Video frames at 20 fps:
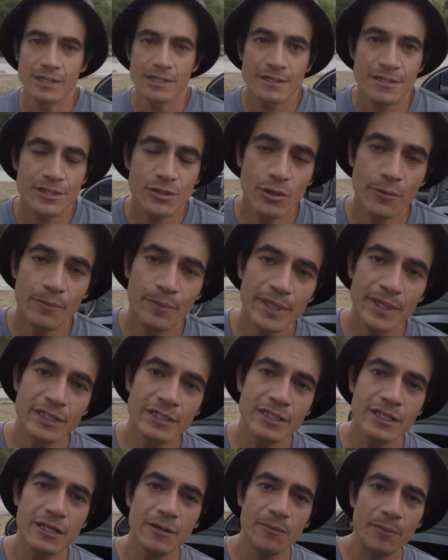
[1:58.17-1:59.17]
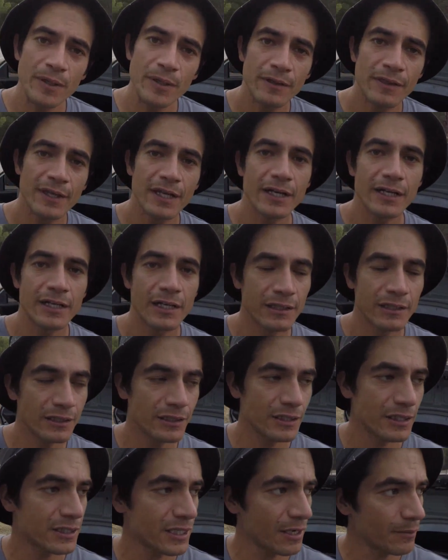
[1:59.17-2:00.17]
So a big tip that I kind
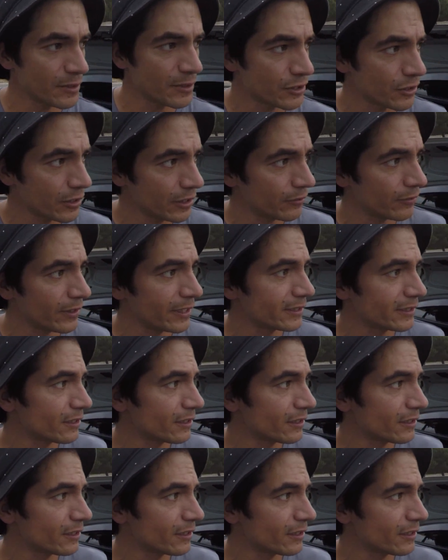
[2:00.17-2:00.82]
of just demonstrated right